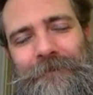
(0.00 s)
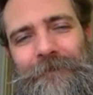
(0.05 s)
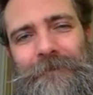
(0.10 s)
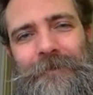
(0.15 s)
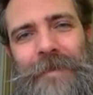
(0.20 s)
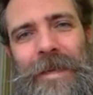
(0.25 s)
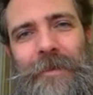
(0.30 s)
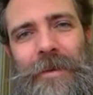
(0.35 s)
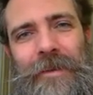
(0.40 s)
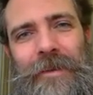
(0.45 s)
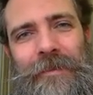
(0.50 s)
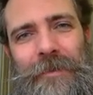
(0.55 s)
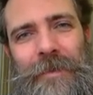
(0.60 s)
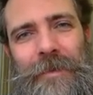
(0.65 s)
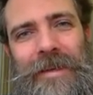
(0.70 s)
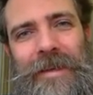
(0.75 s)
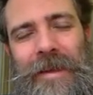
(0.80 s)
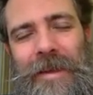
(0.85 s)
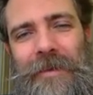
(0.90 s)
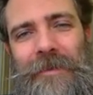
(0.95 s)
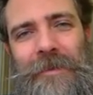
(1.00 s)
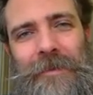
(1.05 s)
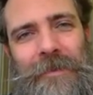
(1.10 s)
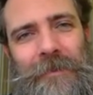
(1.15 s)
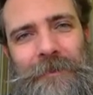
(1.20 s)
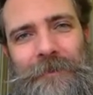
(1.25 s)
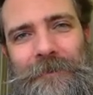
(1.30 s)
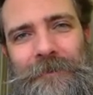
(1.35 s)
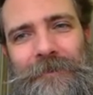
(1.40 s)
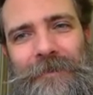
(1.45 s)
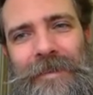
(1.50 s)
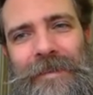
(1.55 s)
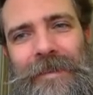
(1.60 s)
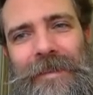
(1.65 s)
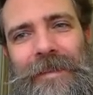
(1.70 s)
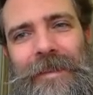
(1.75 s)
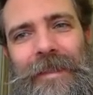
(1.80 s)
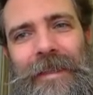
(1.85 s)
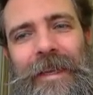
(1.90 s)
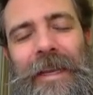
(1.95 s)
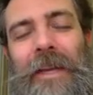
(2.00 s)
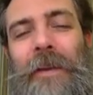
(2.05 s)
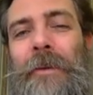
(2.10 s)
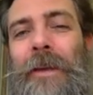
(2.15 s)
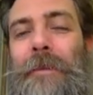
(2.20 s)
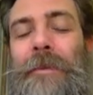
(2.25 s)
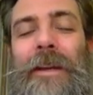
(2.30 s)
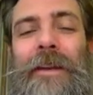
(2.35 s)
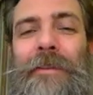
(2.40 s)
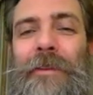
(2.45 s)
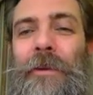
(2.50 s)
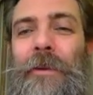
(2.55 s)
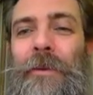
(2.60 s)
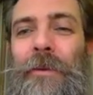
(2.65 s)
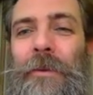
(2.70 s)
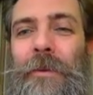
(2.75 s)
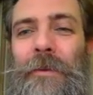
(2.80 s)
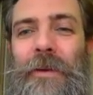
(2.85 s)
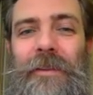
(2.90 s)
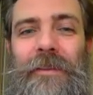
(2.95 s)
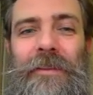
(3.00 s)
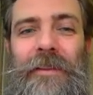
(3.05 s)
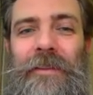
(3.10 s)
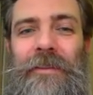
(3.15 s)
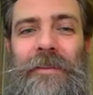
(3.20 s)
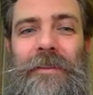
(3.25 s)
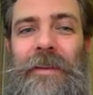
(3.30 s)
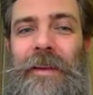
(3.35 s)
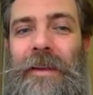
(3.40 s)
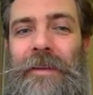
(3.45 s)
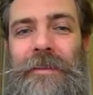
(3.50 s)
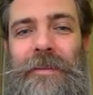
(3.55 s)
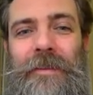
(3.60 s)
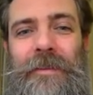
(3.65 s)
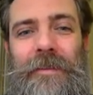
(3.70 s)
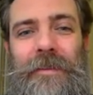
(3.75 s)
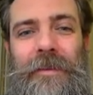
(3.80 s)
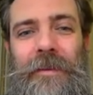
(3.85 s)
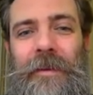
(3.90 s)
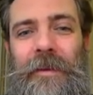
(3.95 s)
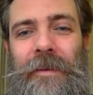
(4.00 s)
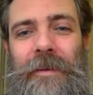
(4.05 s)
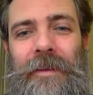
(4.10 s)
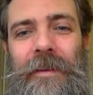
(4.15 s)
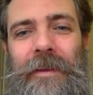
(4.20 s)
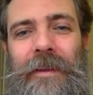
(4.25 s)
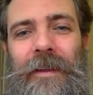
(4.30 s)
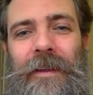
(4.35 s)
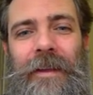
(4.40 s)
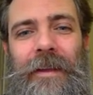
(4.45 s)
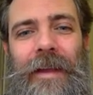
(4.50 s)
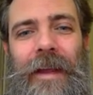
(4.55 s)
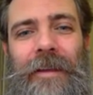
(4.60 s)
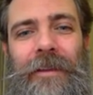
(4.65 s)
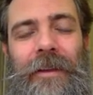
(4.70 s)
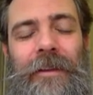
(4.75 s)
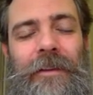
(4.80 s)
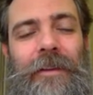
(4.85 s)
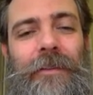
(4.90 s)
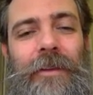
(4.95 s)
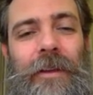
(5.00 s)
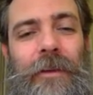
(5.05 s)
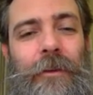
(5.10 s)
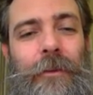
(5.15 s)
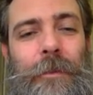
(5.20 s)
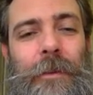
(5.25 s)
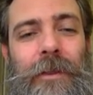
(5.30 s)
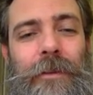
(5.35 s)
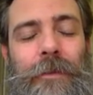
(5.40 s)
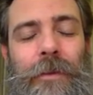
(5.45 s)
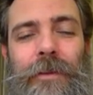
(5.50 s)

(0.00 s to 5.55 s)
I rest my case. Anyway, I'm not even going through the rest of these slides. It's I think the vehicle speaks for